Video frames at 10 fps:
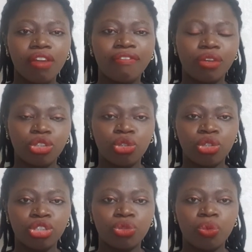for
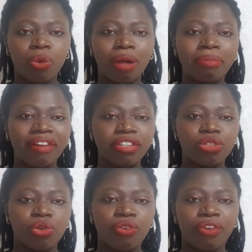those who are married
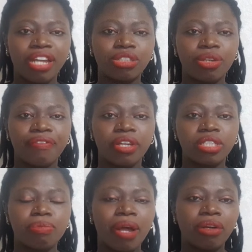to Korean. So if your
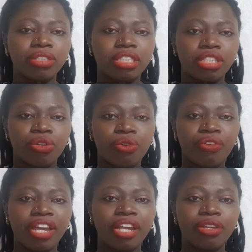spouse is a
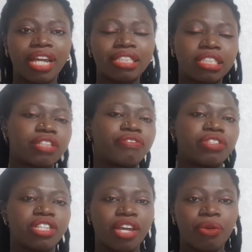Korean, that's the
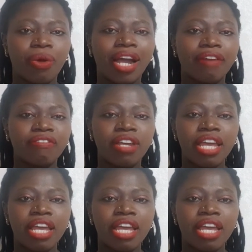visa you have.